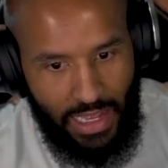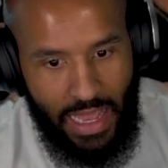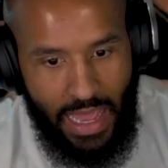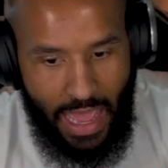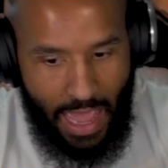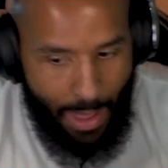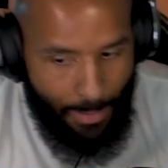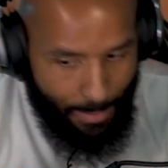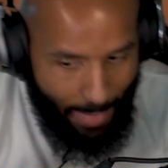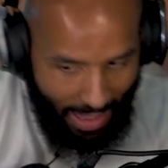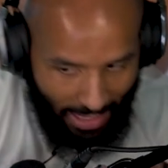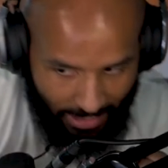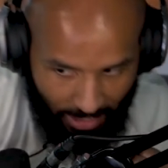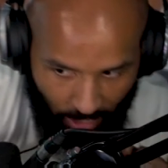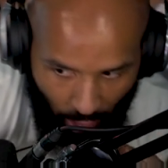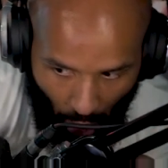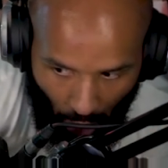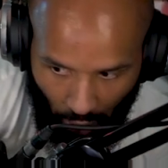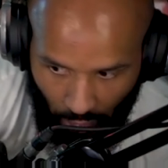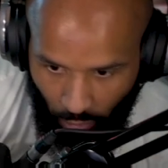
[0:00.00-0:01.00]
And Max is
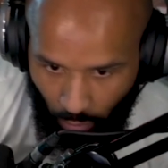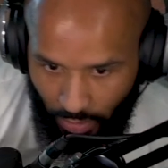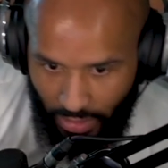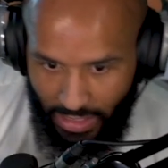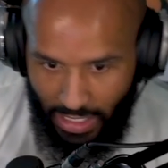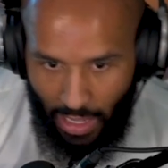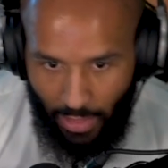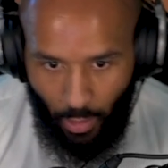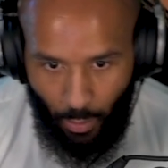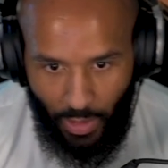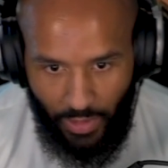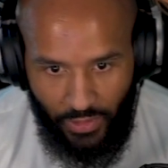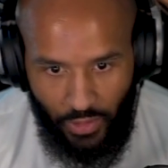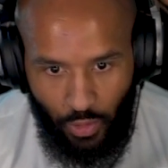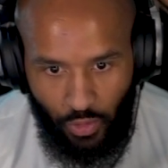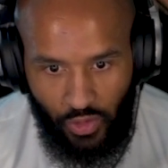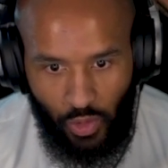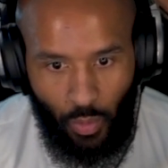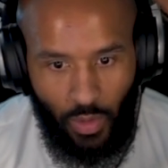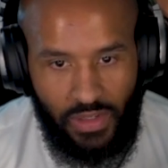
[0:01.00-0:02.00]
also getting out of the way too.
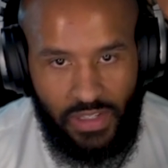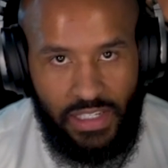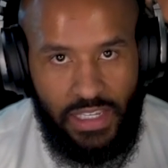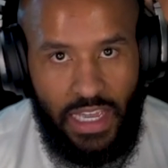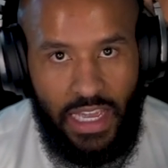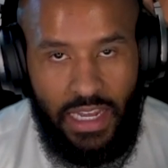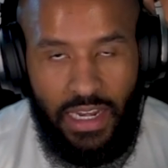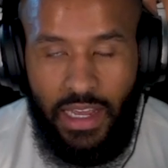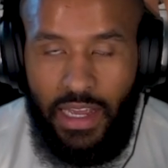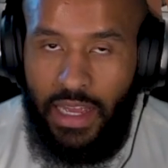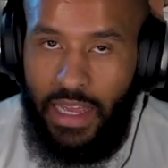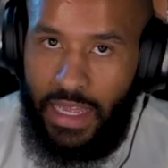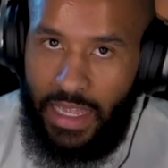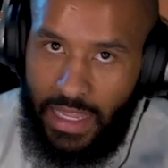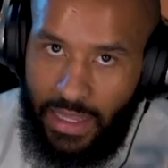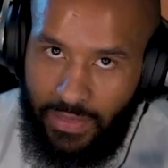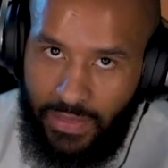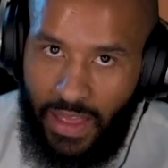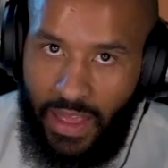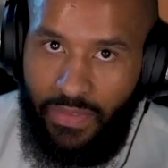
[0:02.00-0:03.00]
So once again,
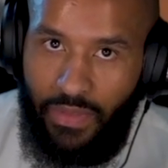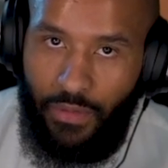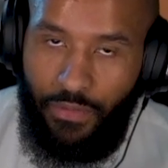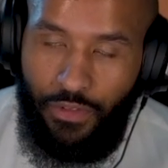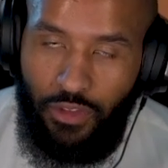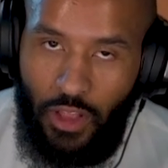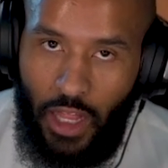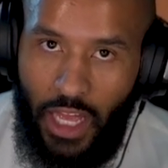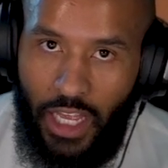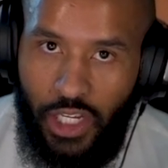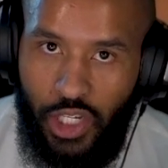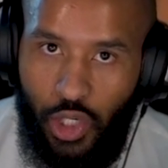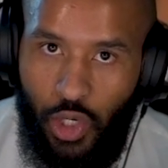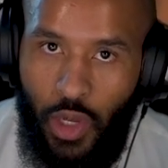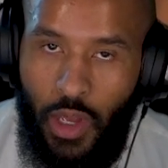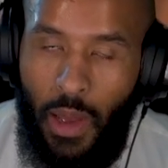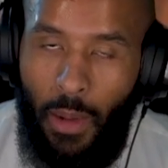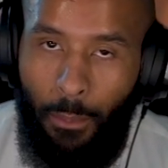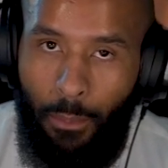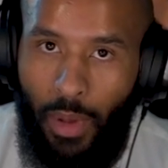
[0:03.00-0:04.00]
it landed flush,
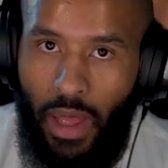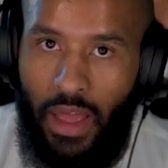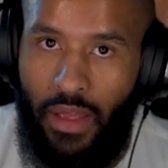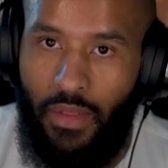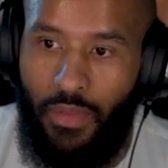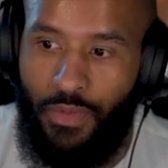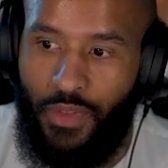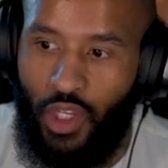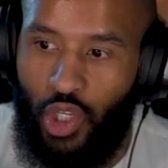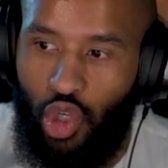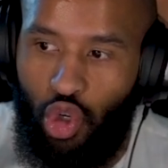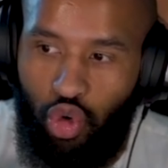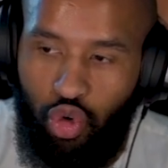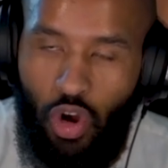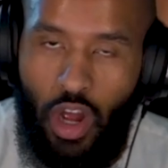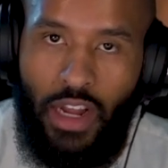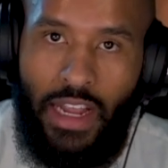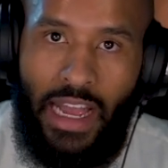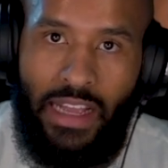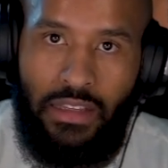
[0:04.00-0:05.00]
but the
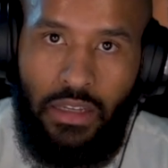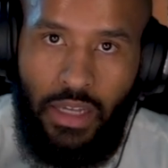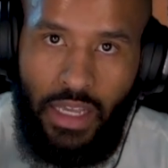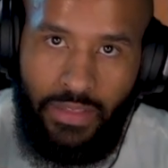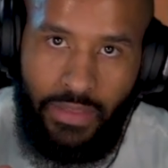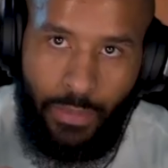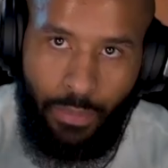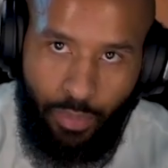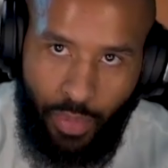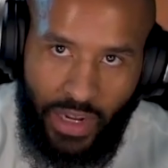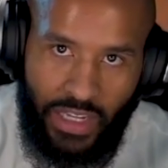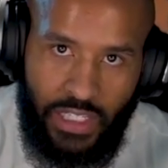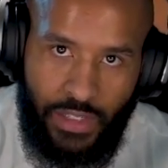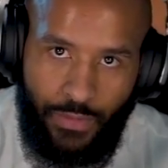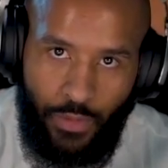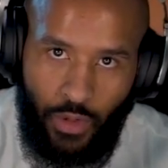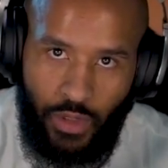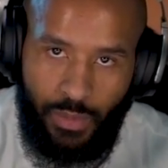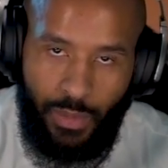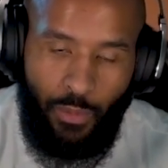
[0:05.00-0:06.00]
truck had to hit the brakes
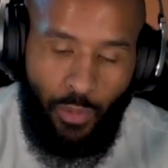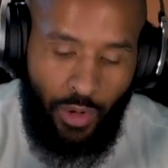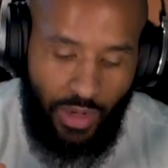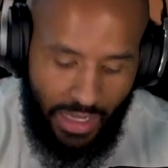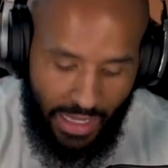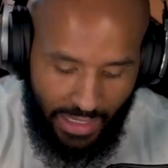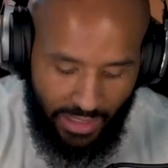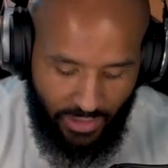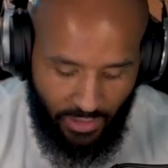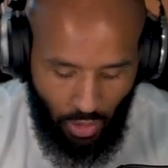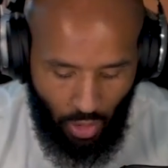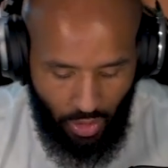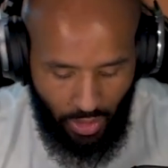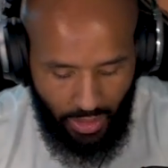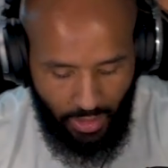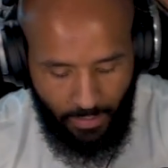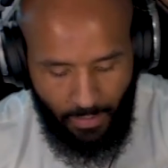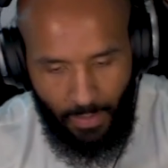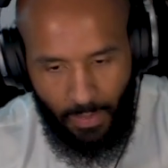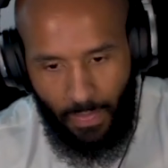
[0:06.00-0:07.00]
first before it could hit his target.
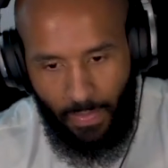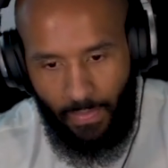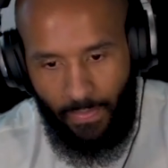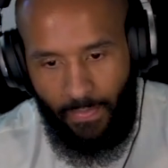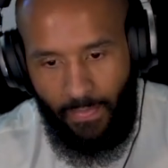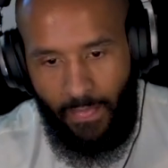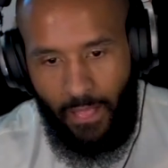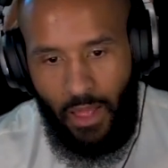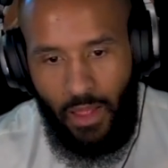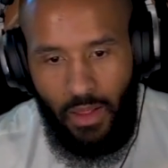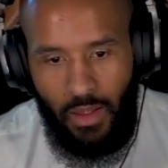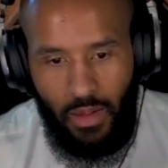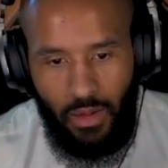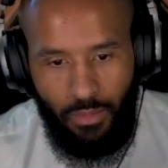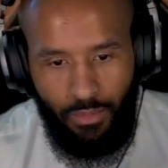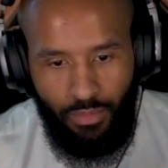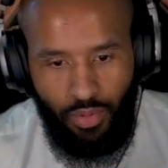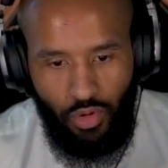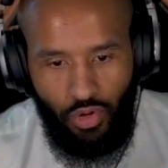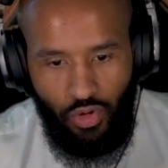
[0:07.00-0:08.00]

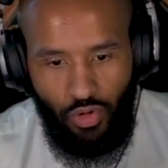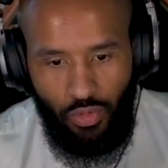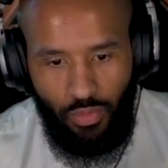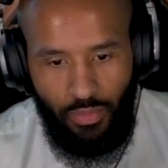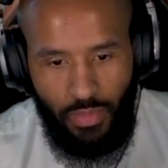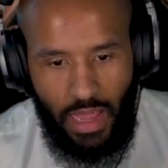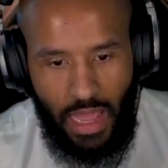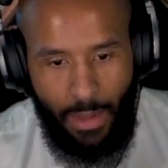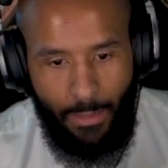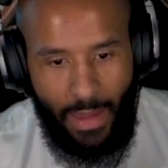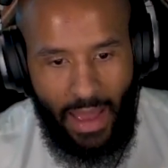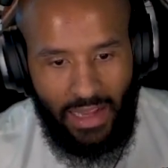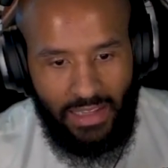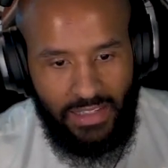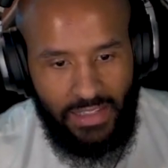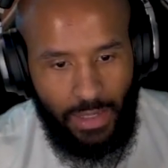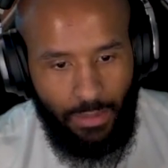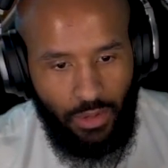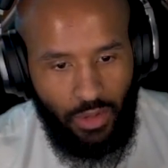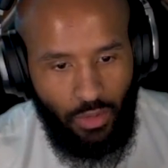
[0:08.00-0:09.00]
Boom. And Max is
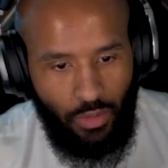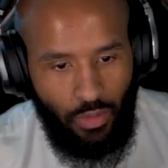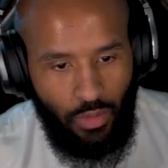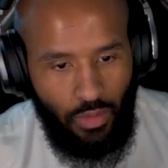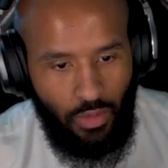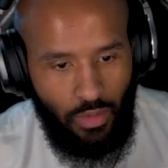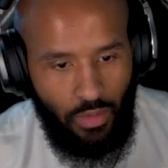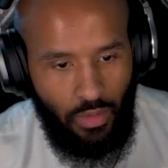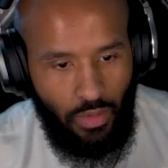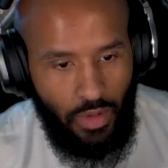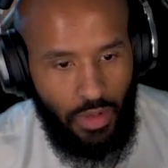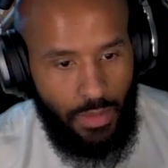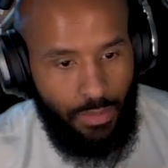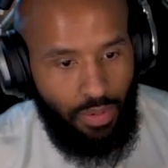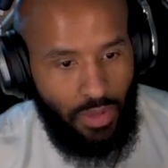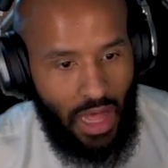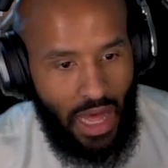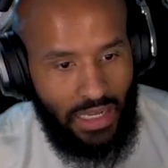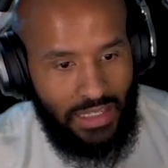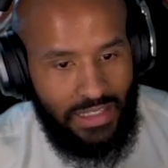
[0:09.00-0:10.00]
able to, he
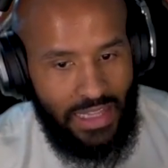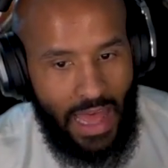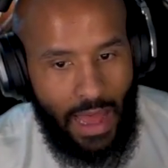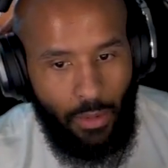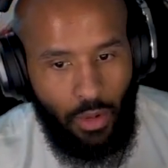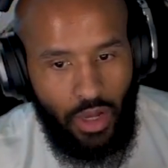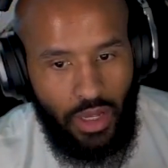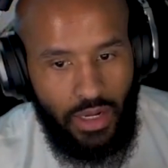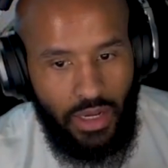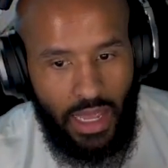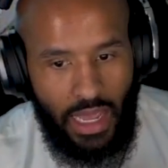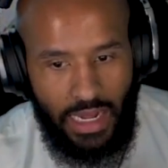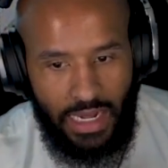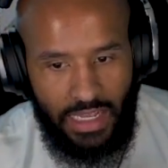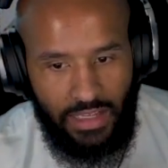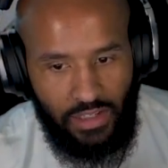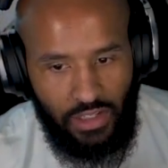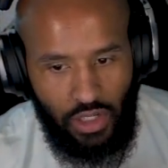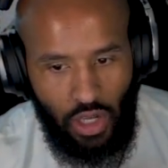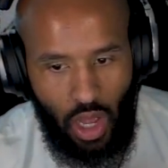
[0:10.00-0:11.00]
blocks that one, and
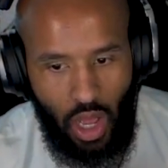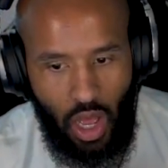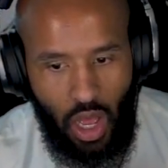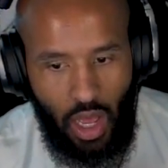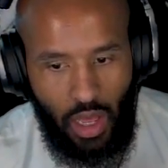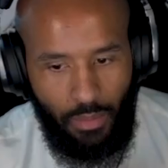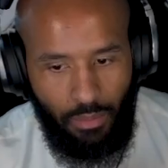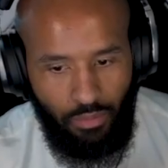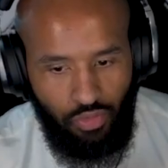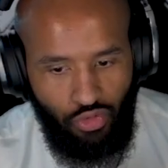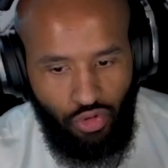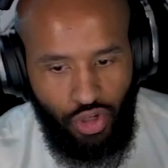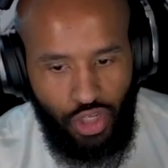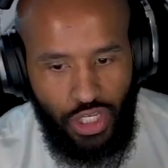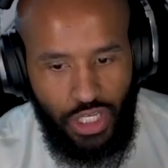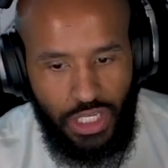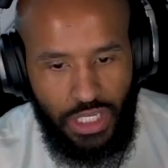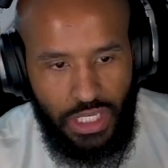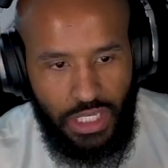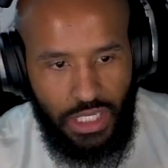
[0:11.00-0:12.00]
he's gone.
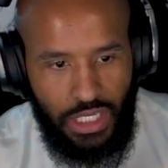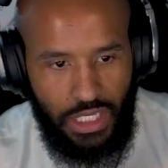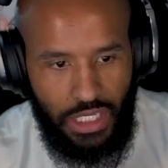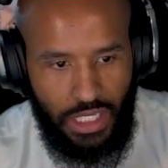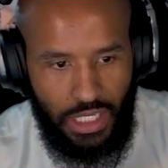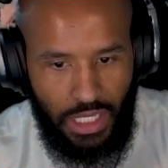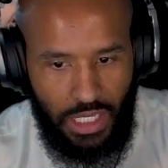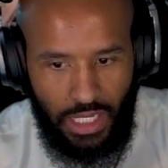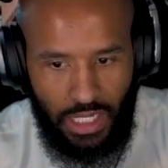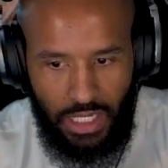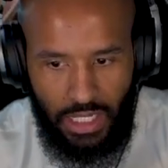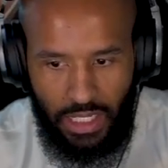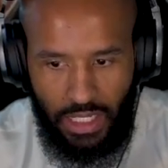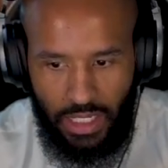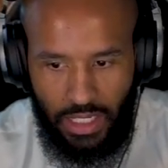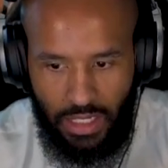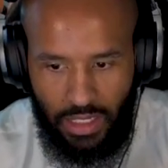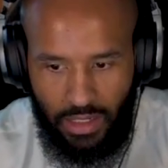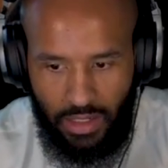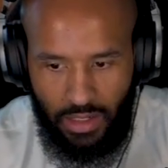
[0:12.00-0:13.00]
Booey.
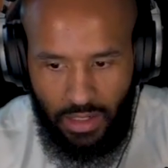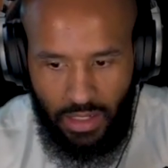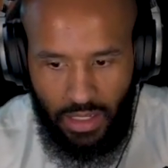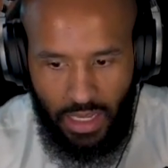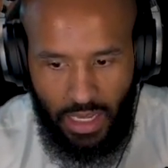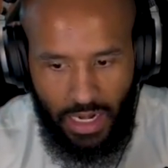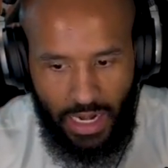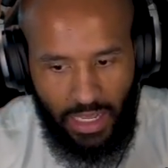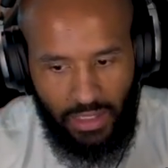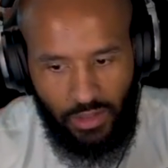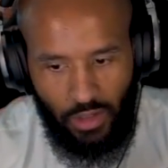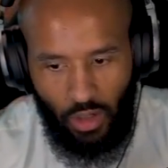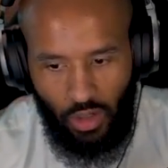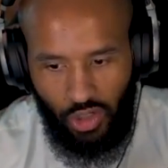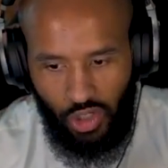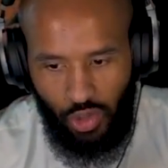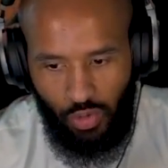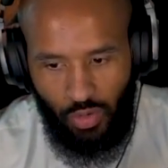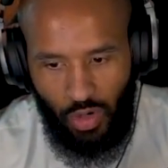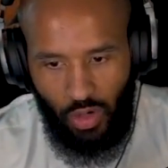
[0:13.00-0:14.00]
And that's all
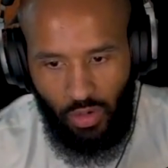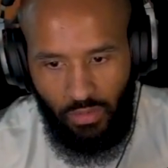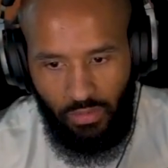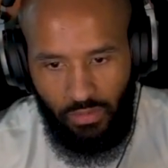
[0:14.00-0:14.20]
she wrote.